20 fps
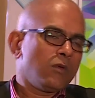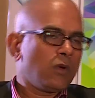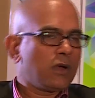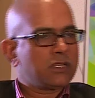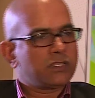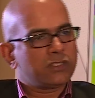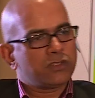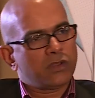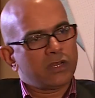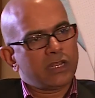
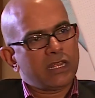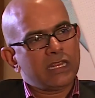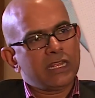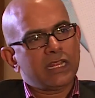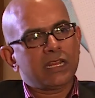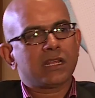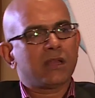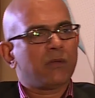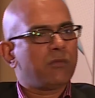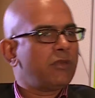What is your daily
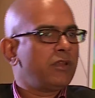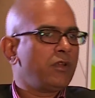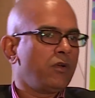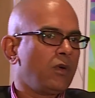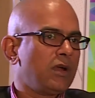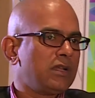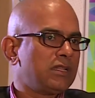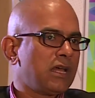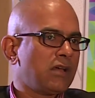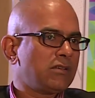income? You know,
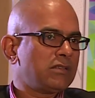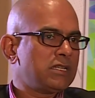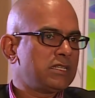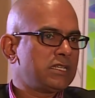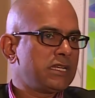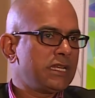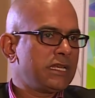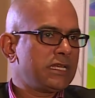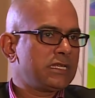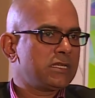1,000
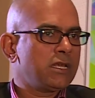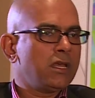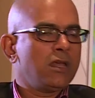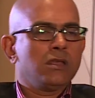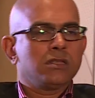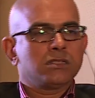shillings.